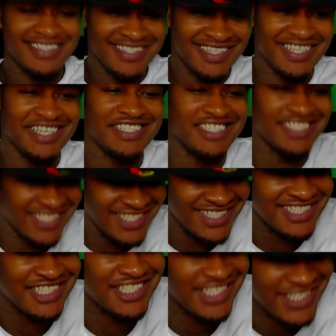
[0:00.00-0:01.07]
let's
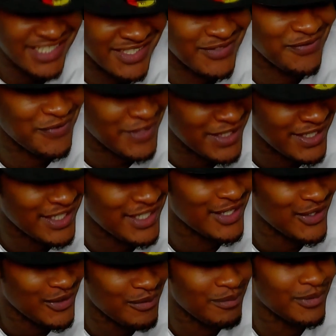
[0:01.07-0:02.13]
get to this
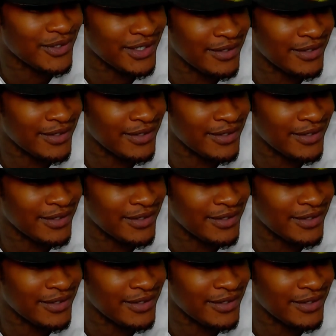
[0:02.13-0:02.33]
video, bruh.